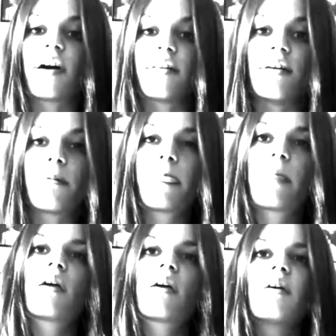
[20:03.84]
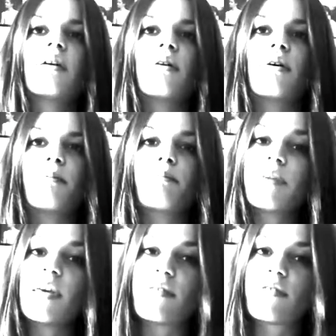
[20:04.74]
Tana
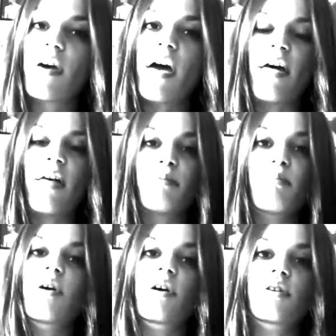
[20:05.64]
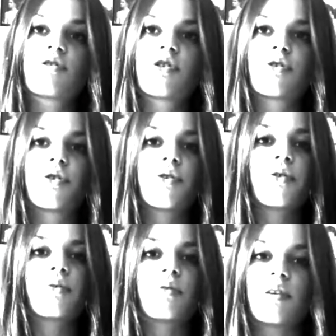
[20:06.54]
meet and merge
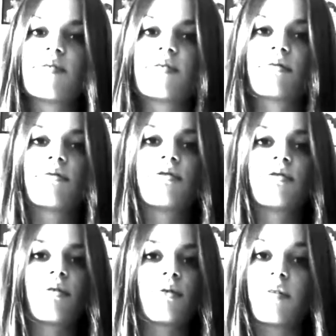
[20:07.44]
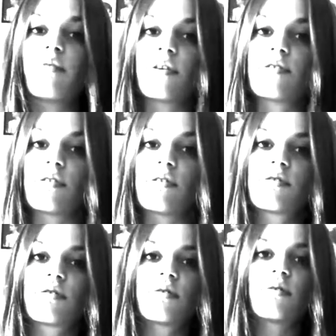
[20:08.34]
two distinct
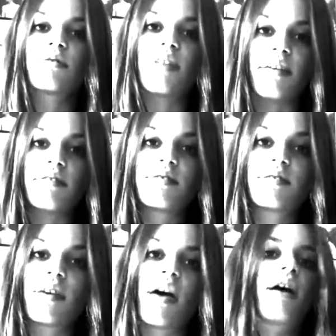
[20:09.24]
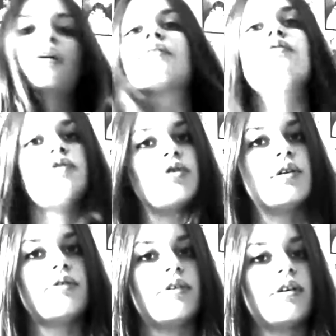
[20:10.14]
universes, dance and
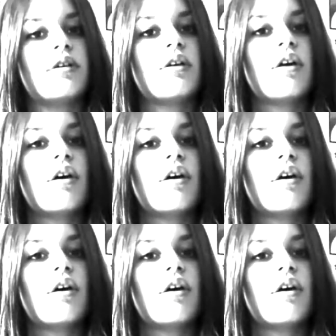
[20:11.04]
photography.